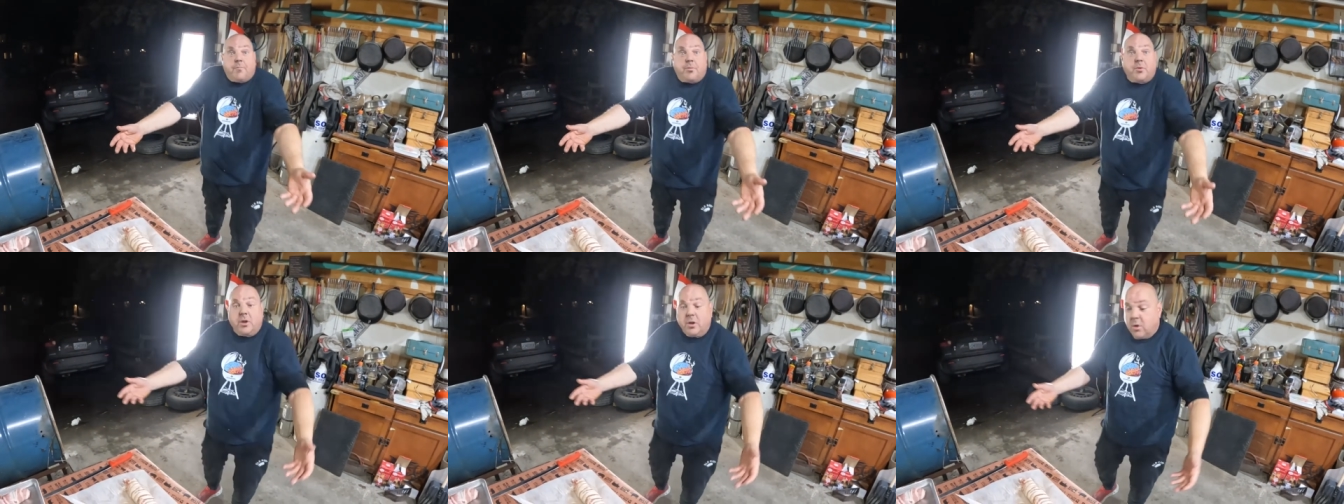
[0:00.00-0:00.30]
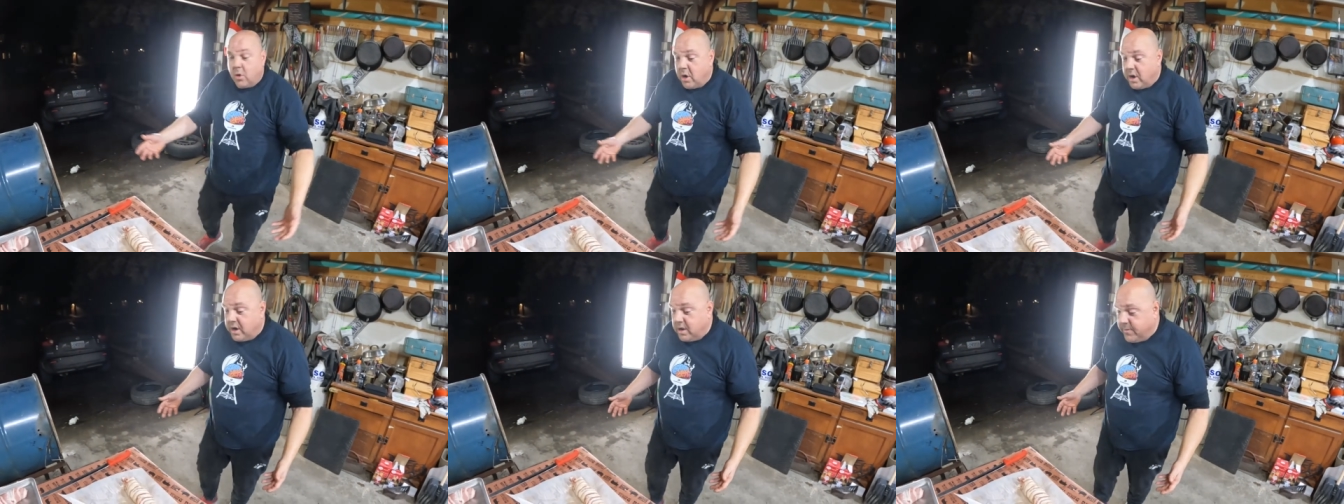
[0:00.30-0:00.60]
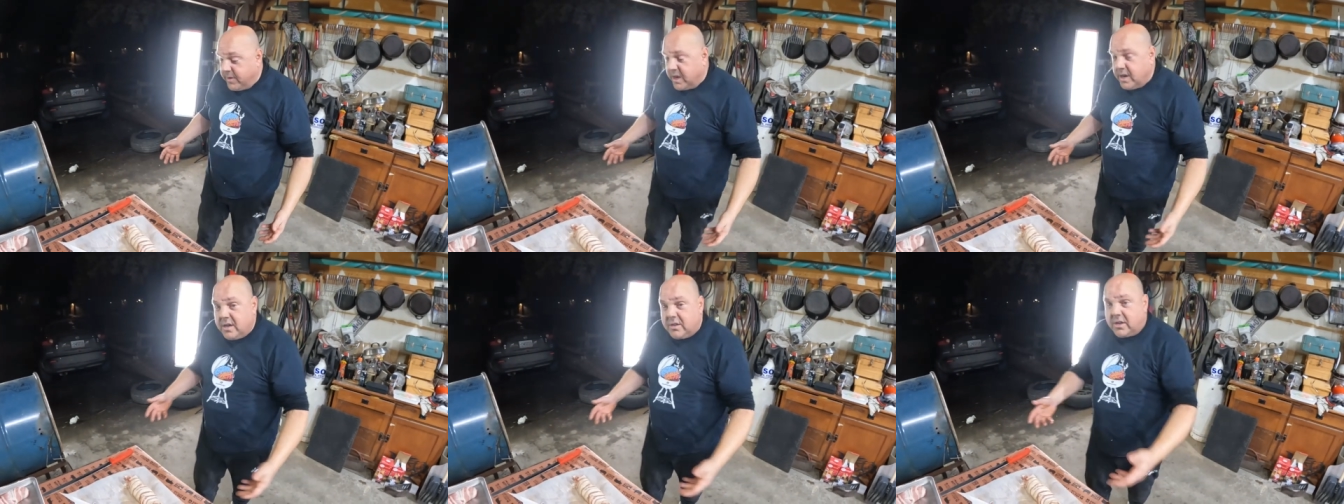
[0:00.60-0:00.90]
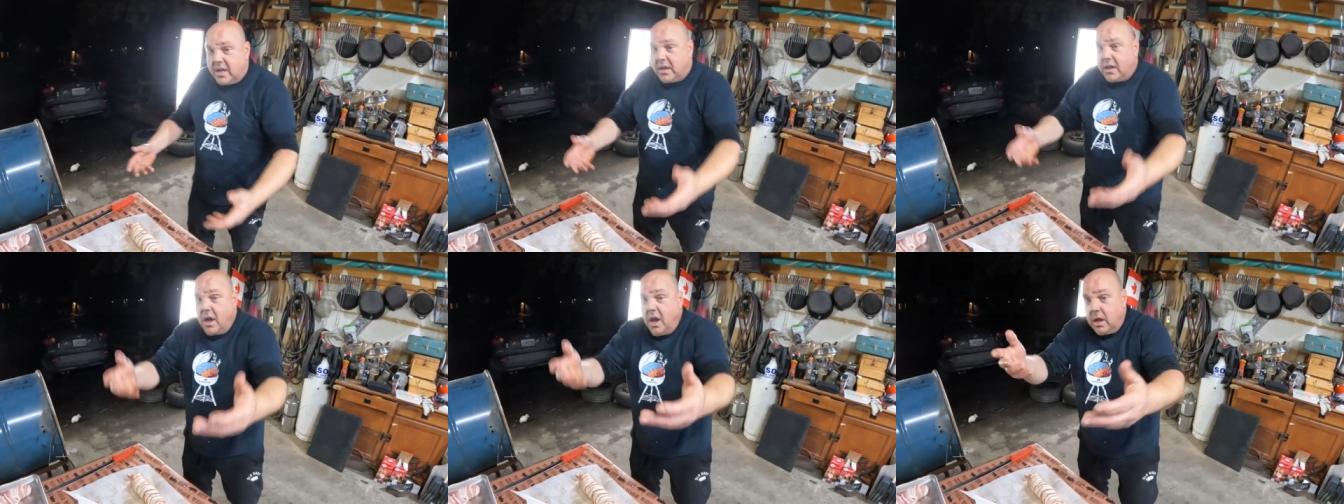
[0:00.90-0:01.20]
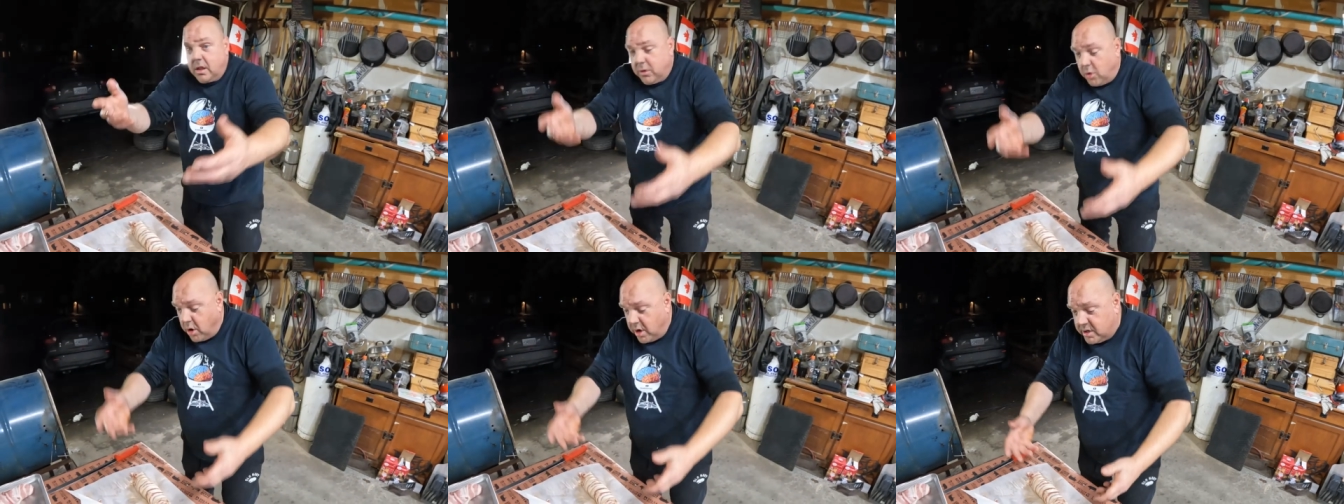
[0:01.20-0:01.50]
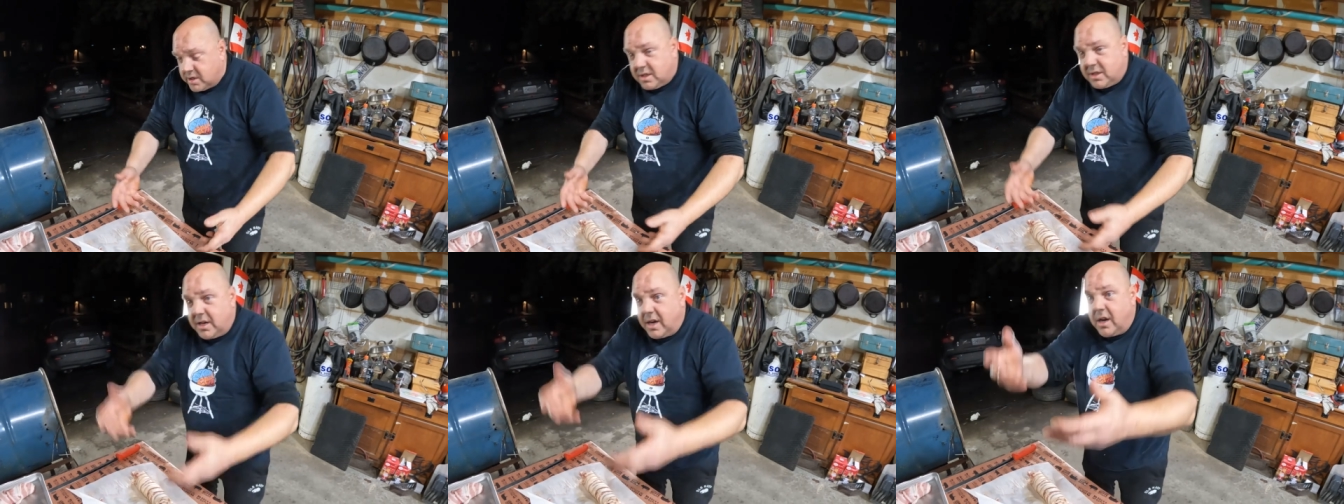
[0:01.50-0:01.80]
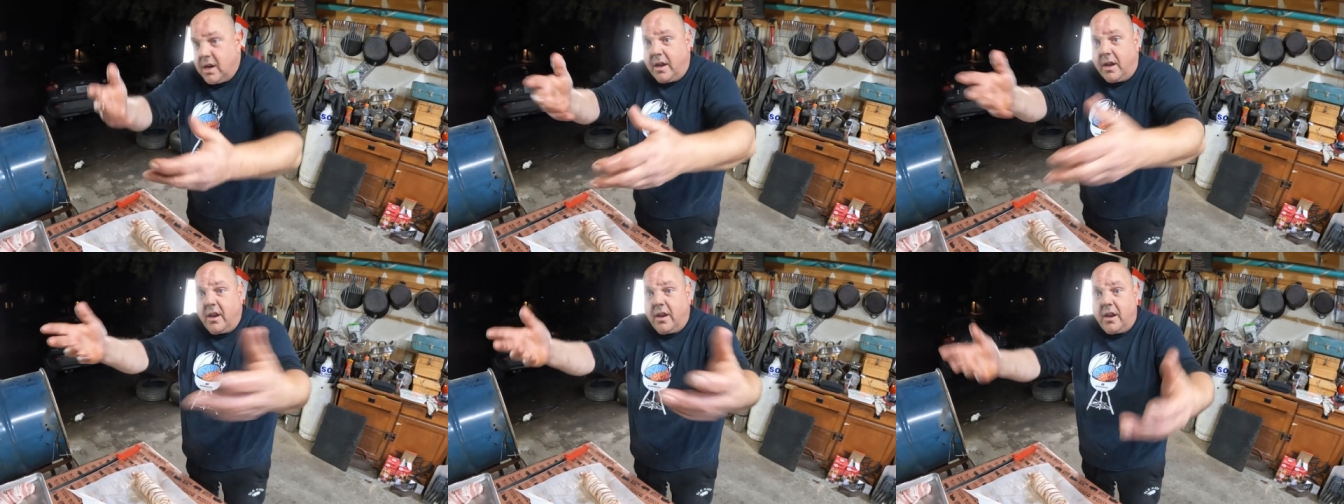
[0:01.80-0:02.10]
You know what I mean? It's like Lawrence is
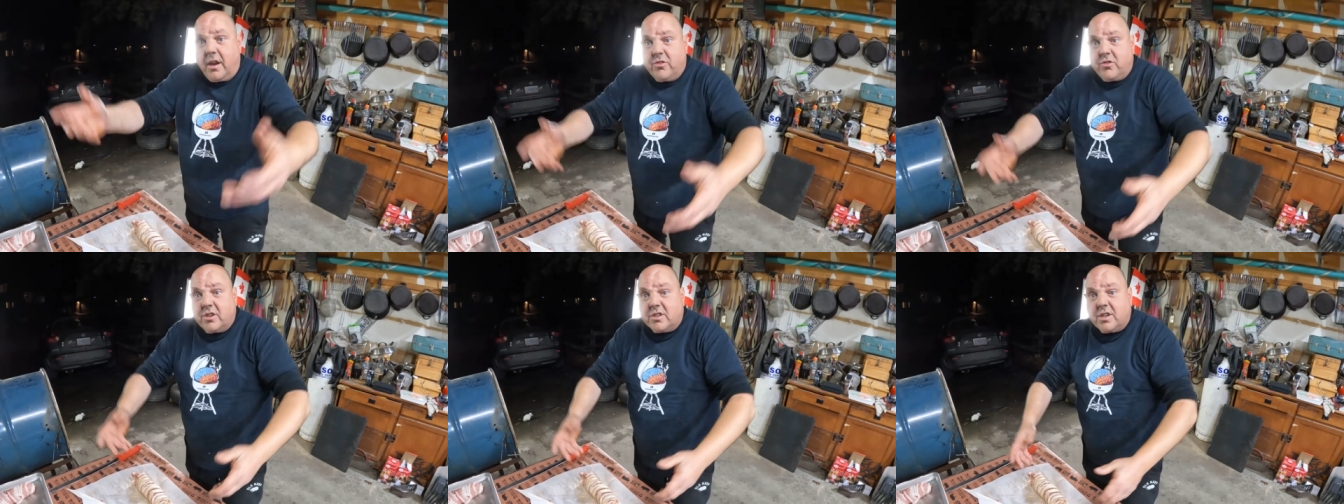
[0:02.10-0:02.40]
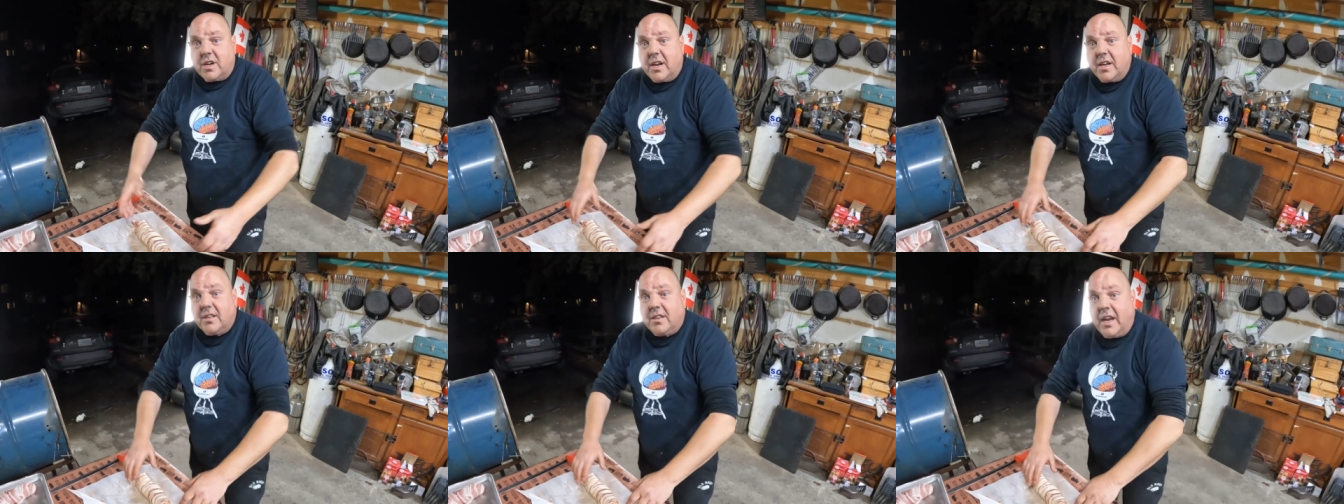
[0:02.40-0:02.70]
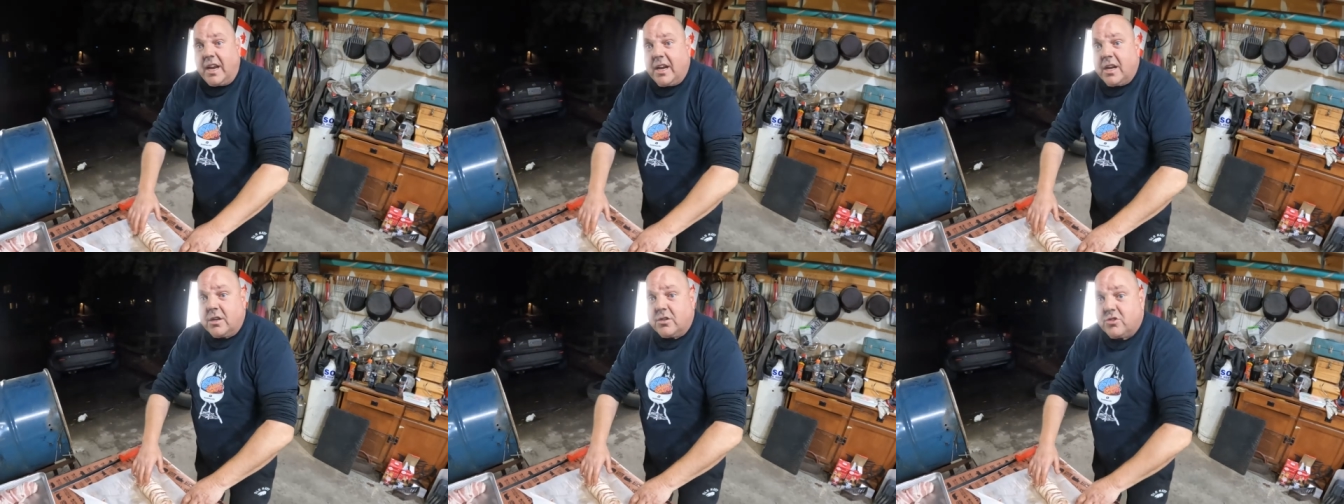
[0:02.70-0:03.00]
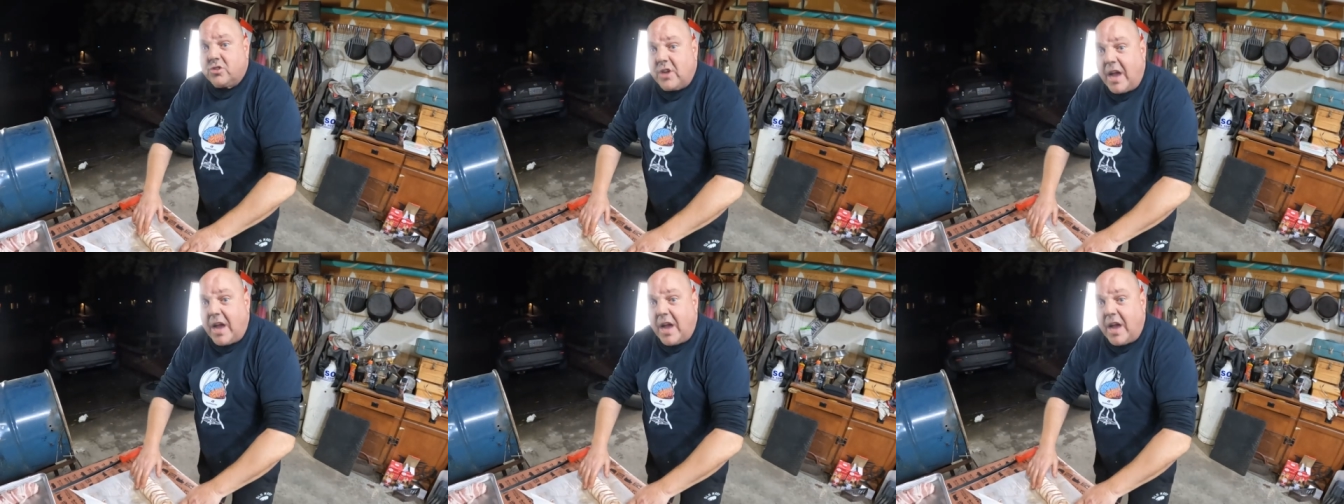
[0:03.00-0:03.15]
in just an Adidas jacket.